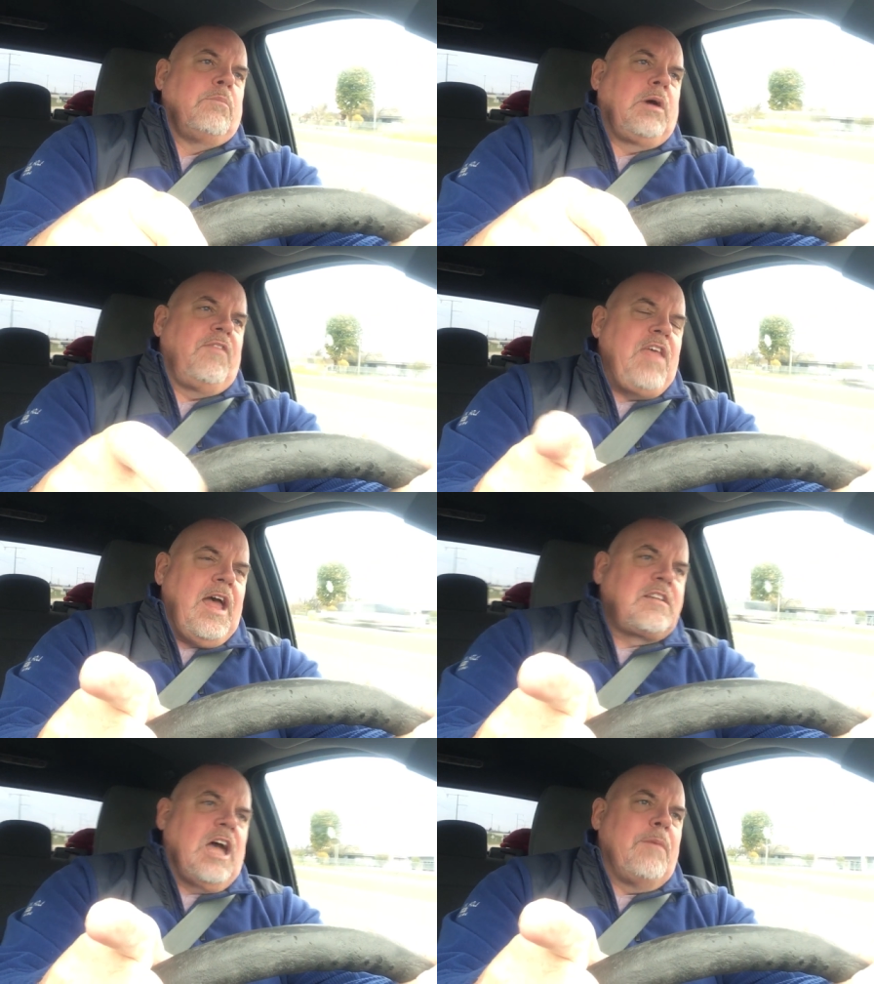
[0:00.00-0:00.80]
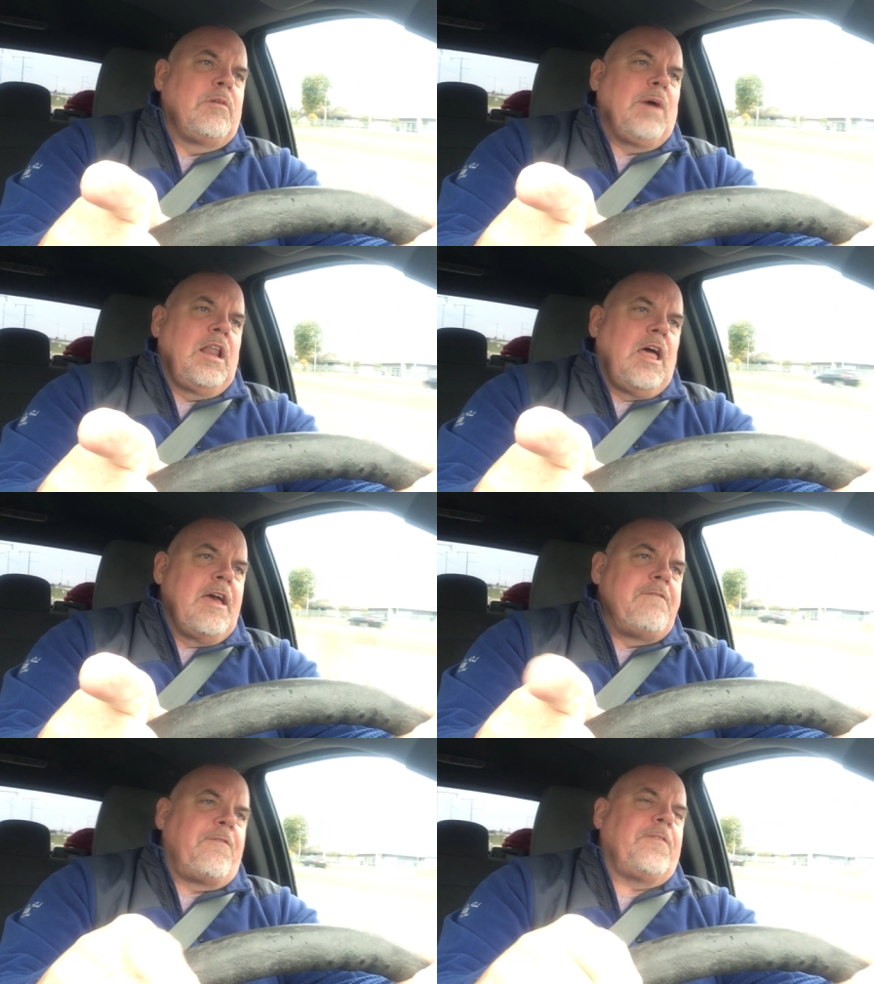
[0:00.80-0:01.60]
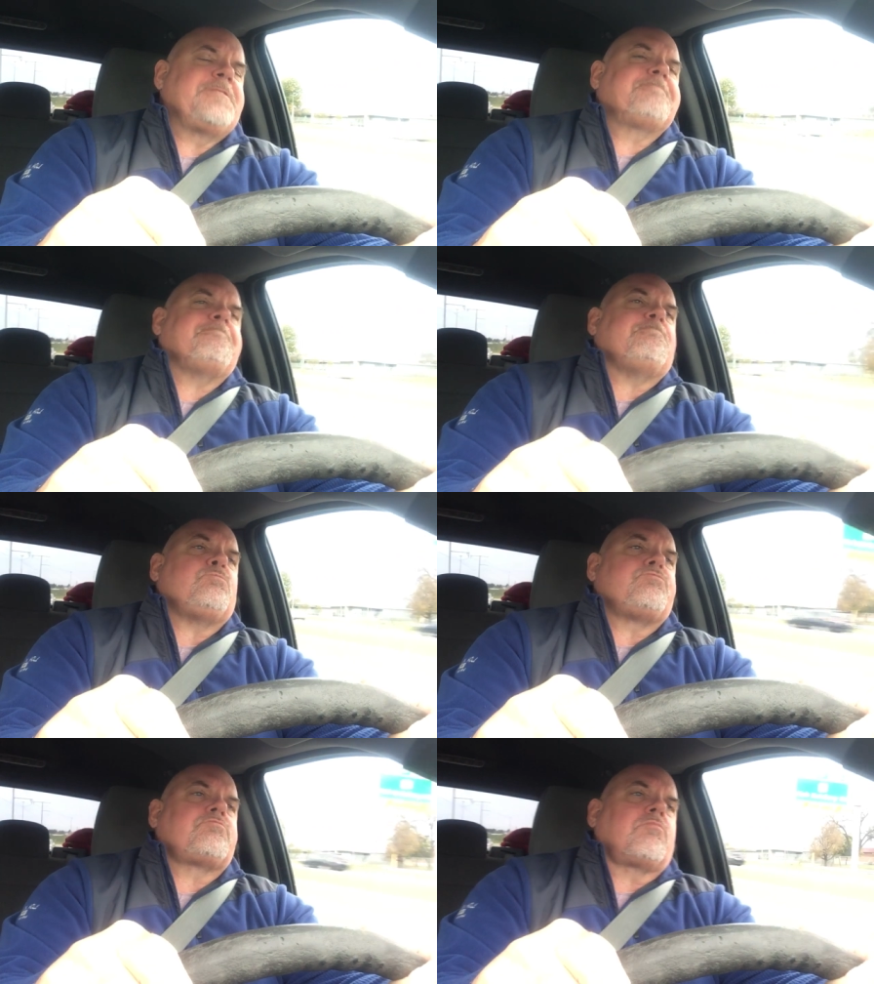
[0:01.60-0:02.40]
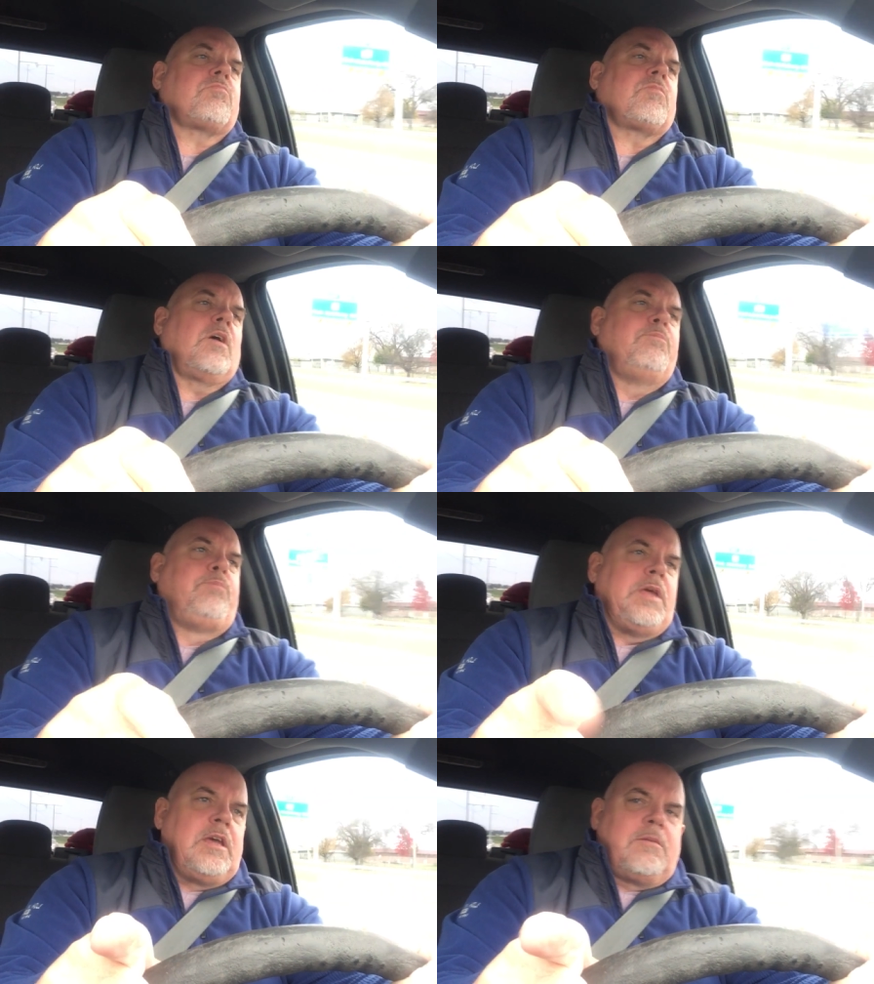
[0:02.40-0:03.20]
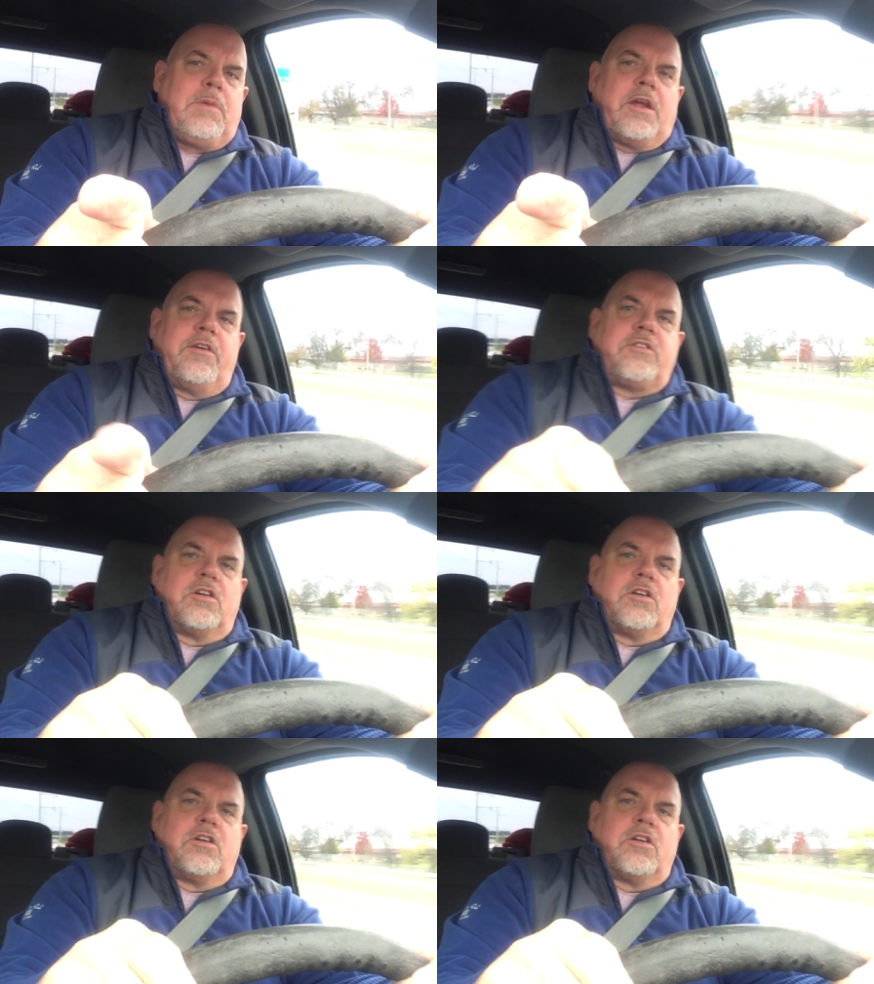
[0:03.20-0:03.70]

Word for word: But at that time in my life, being married